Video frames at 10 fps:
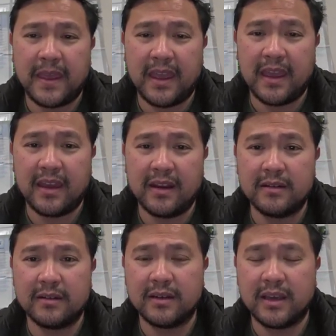
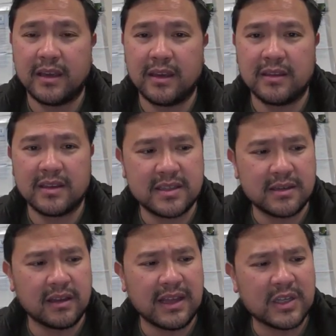And this
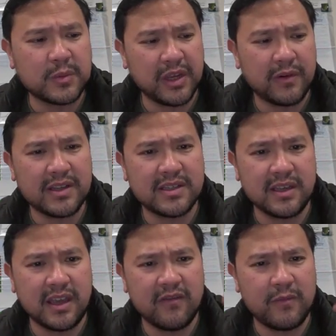allows playwrights
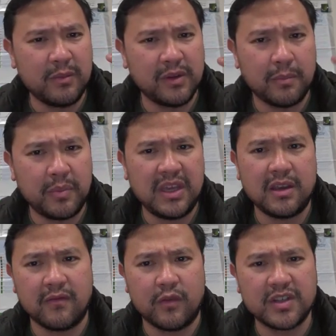to give people a
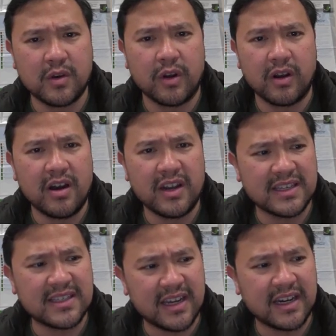peek of what's going on
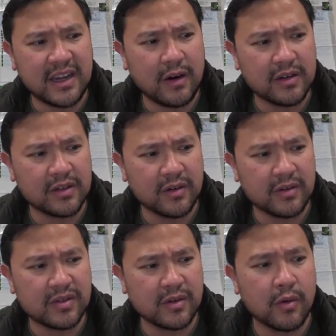inside a character
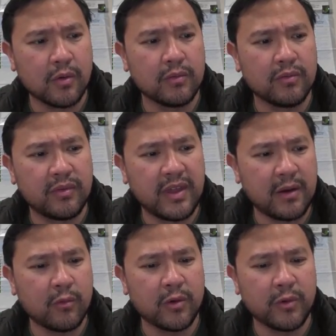so
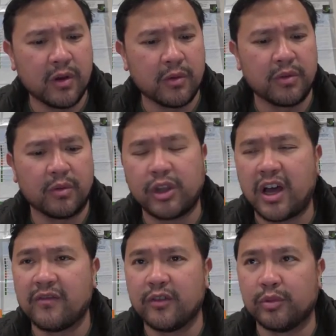that when we go through the
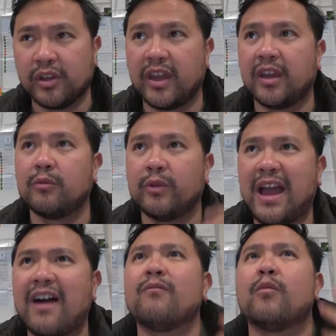plot of the play, we
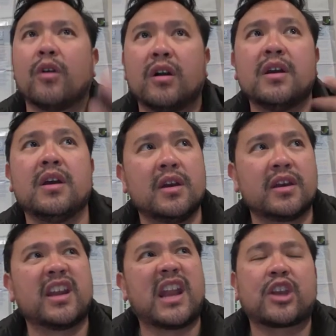have more
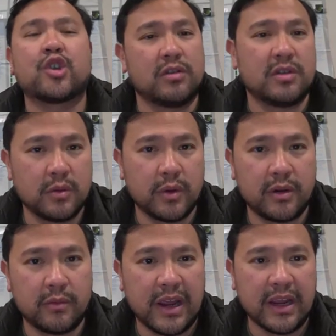connection to it,
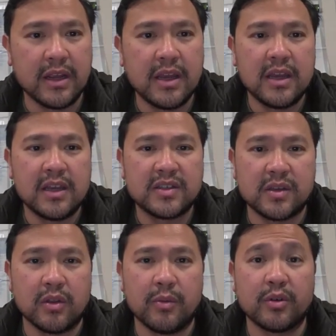right?
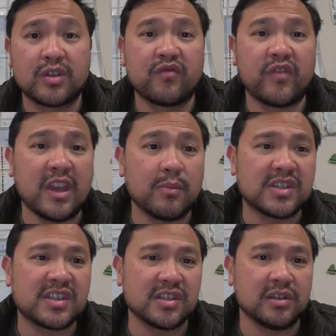So the most
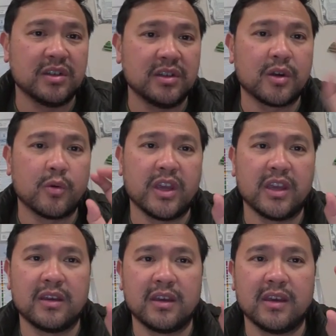famous
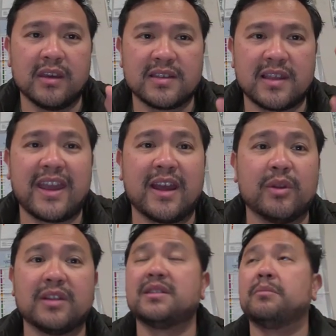soliloquy is the
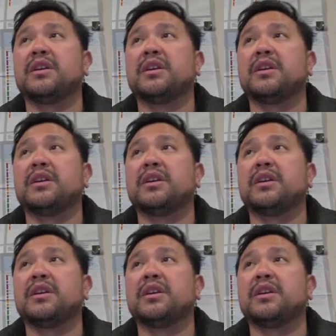Hamlet "To